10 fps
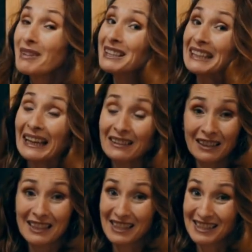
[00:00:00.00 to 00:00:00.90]
Again,
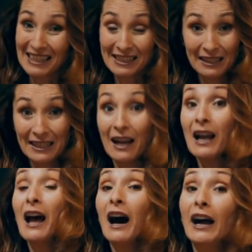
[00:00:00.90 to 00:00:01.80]
as I said earlier,
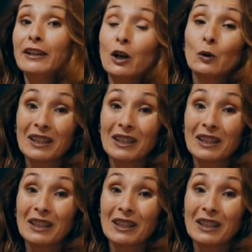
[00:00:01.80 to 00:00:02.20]
I know